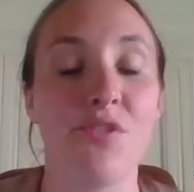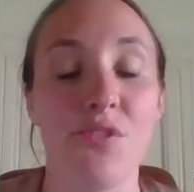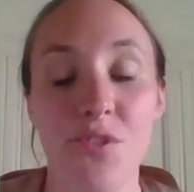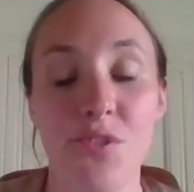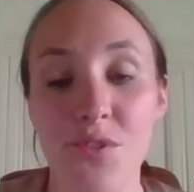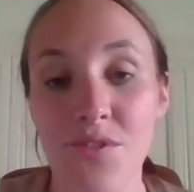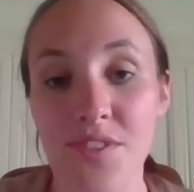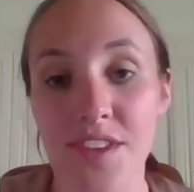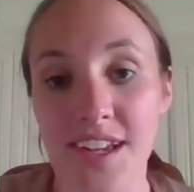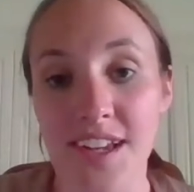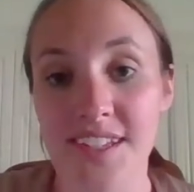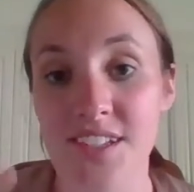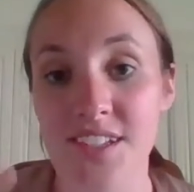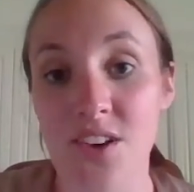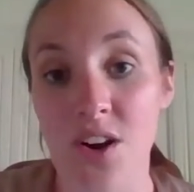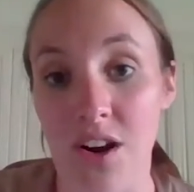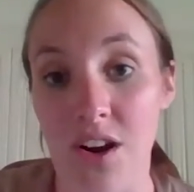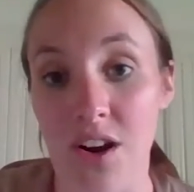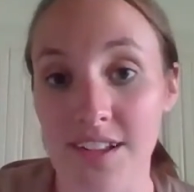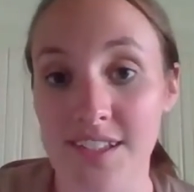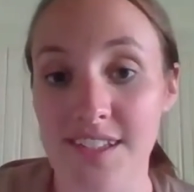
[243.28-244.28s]
through this
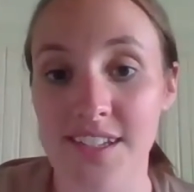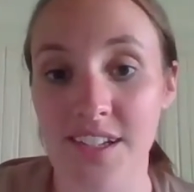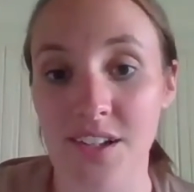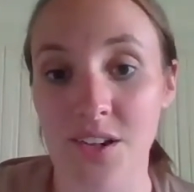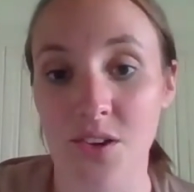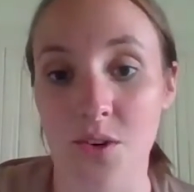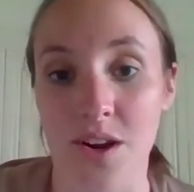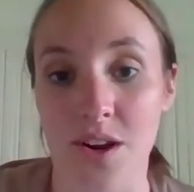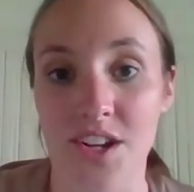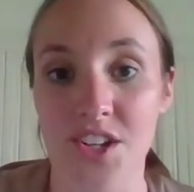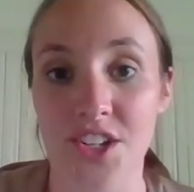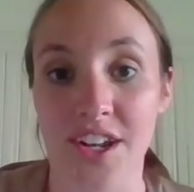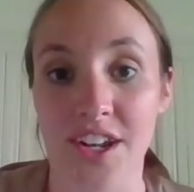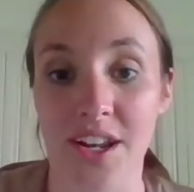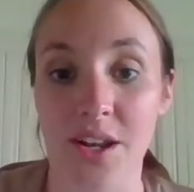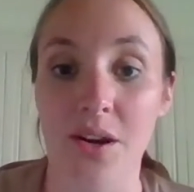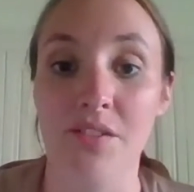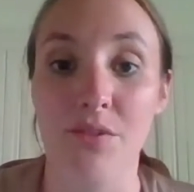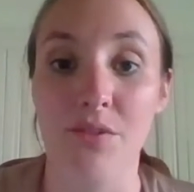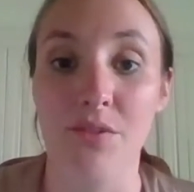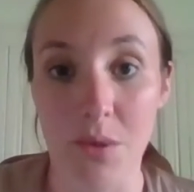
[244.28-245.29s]
constant
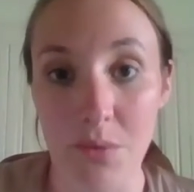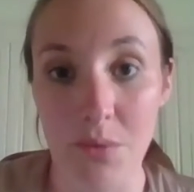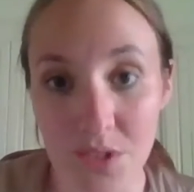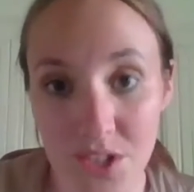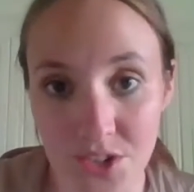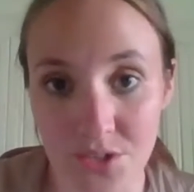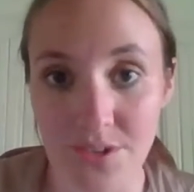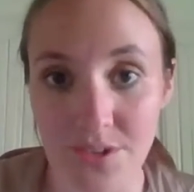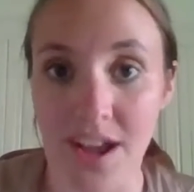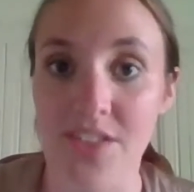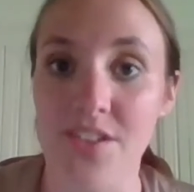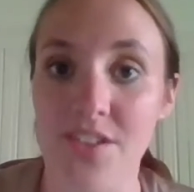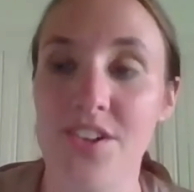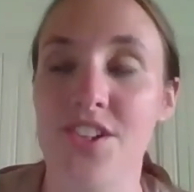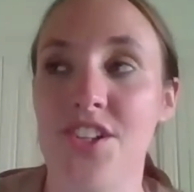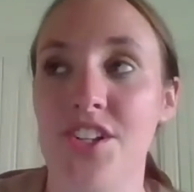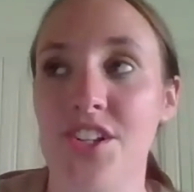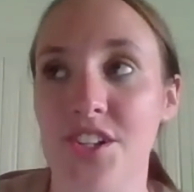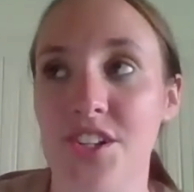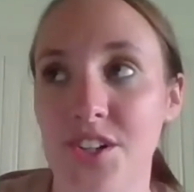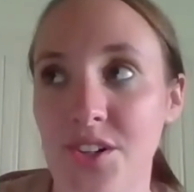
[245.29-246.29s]
questioning of what would you rather
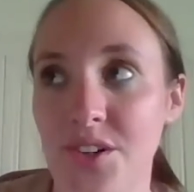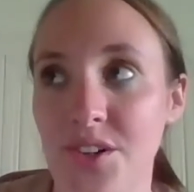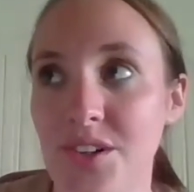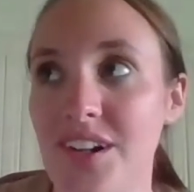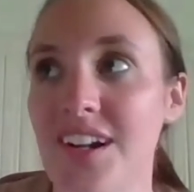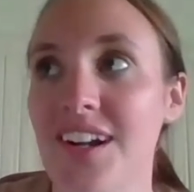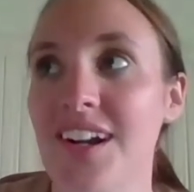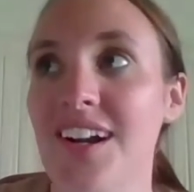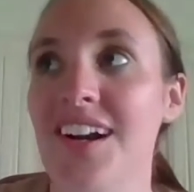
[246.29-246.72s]
do,